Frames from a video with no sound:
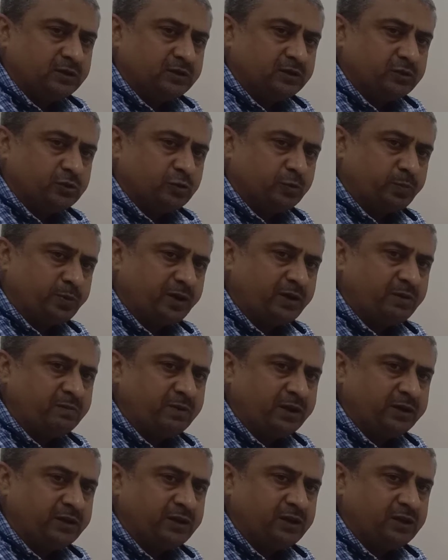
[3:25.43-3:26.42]
to print
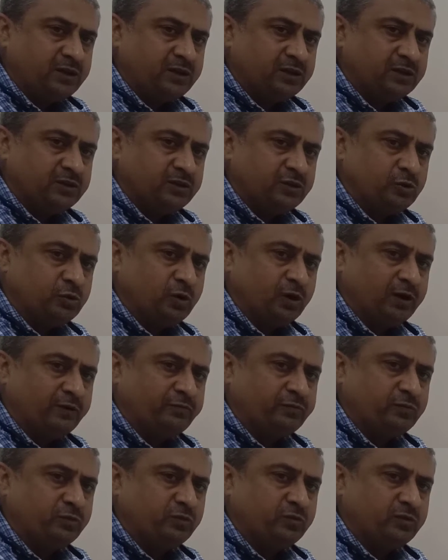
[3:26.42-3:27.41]
money, you
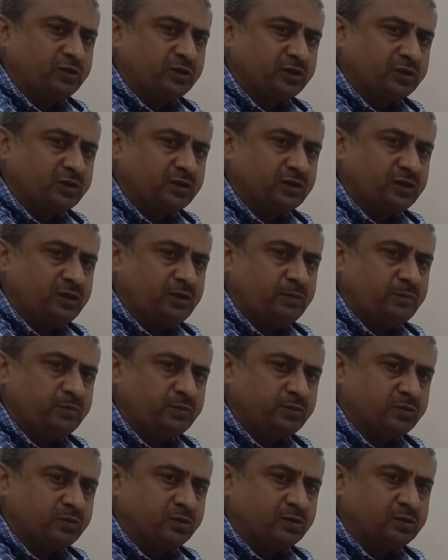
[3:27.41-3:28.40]
have to keep
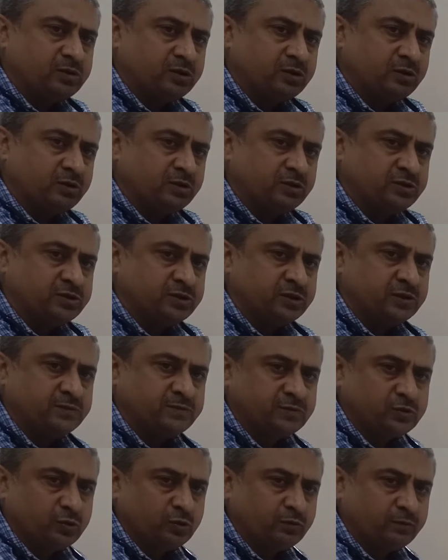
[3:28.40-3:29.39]
certain
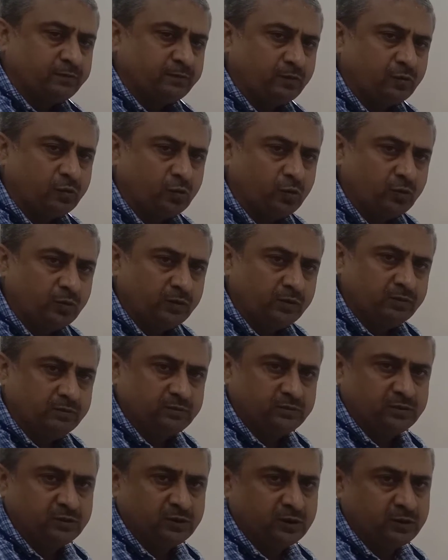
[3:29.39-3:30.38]
reserves of gold
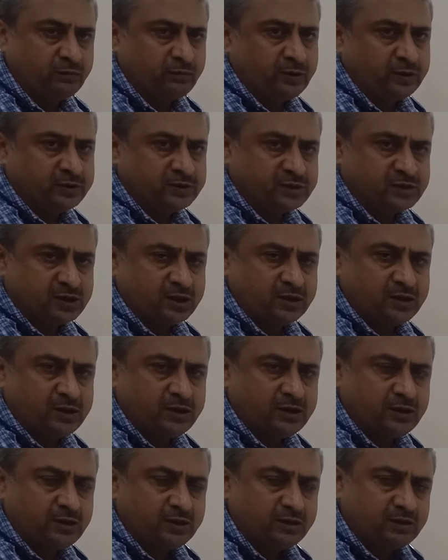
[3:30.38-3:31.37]
that we had
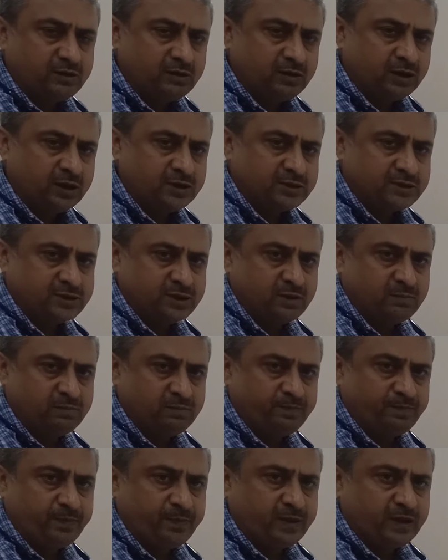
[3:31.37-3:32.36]
studied last
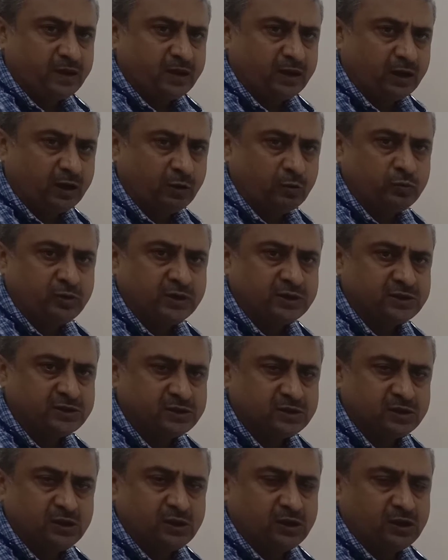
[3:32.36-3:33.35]
time. How
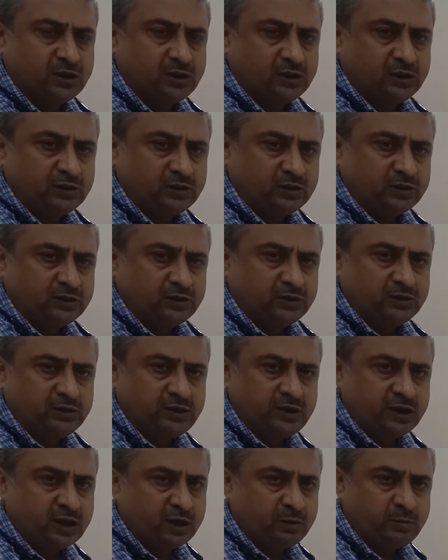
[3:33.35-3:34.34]
does
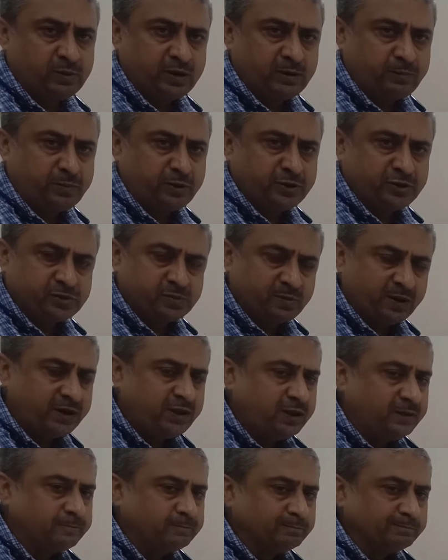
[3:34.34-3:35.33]
the RBI prints
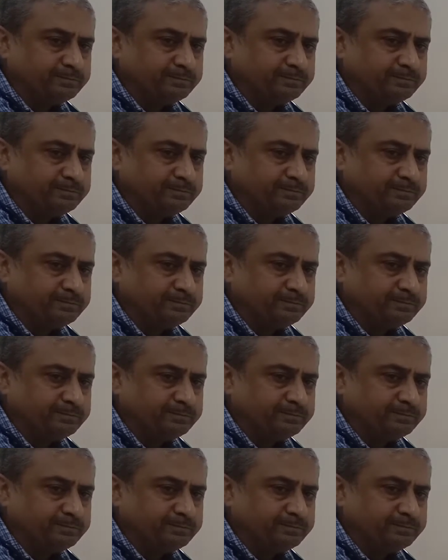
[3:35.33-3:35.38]
money?